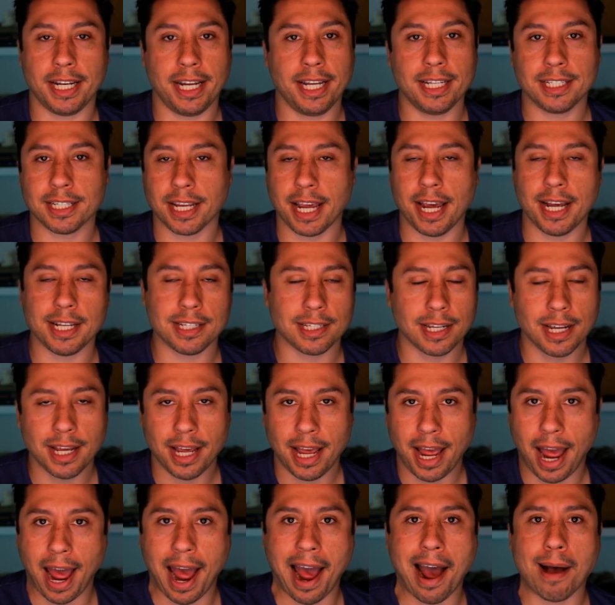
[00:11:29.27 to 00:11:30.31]
In his case,
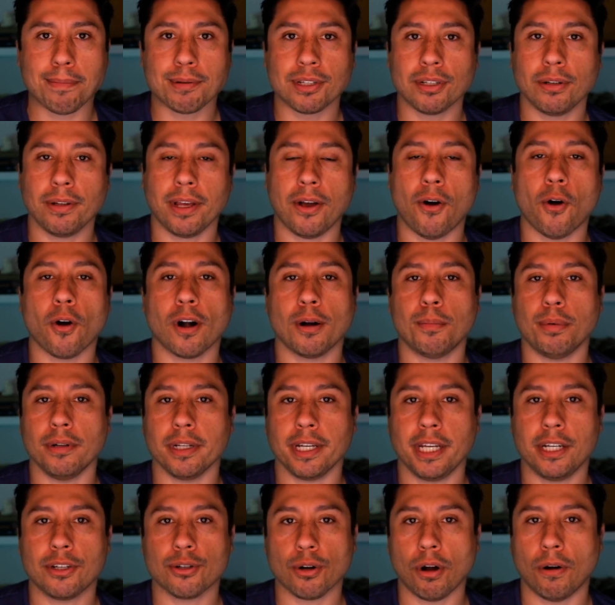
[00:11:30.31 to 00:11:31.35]
absolutely
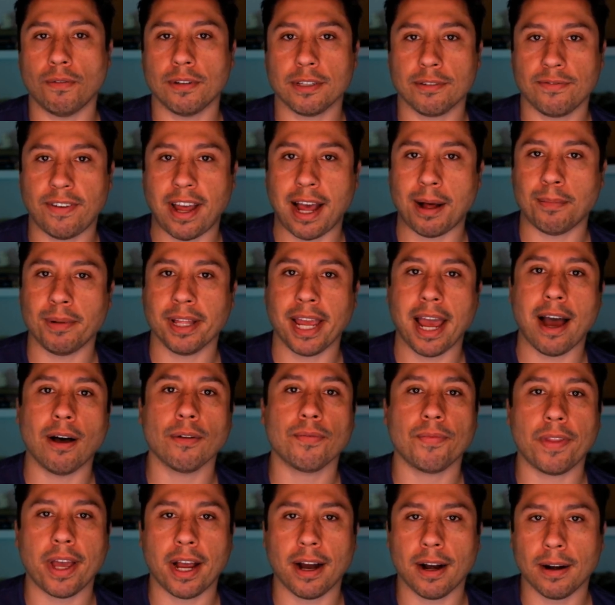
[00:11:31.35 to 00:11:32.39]
horrible. He drove his family
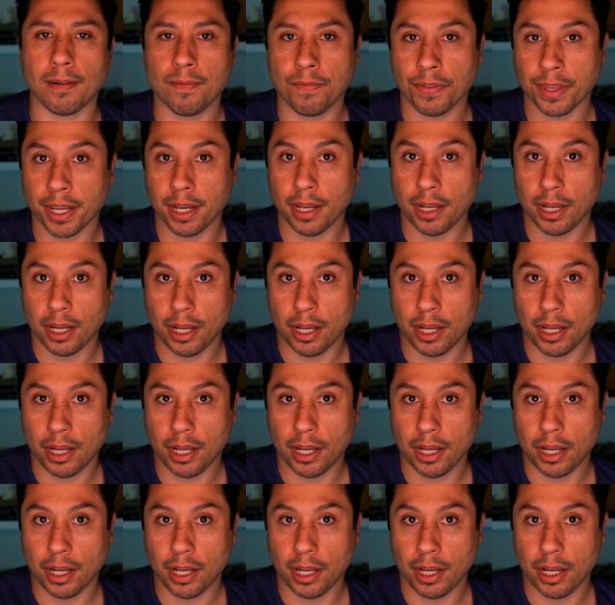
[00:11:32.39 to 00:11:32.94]
out there,